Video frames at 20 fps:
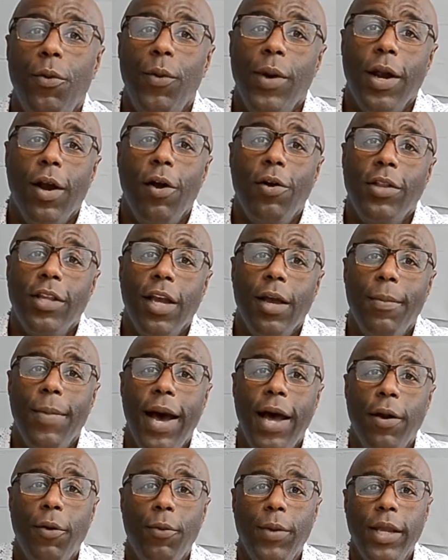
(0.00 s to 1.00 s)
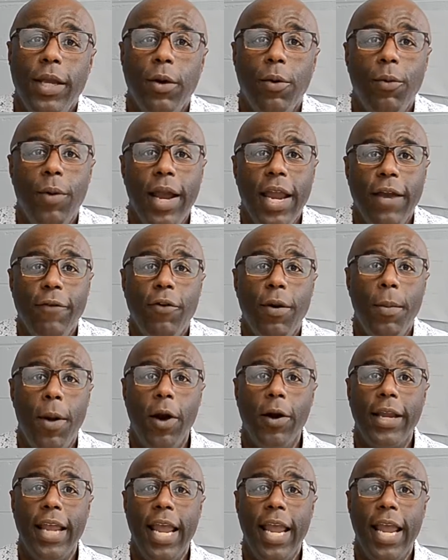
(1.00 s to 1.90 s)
We are only about a week away from our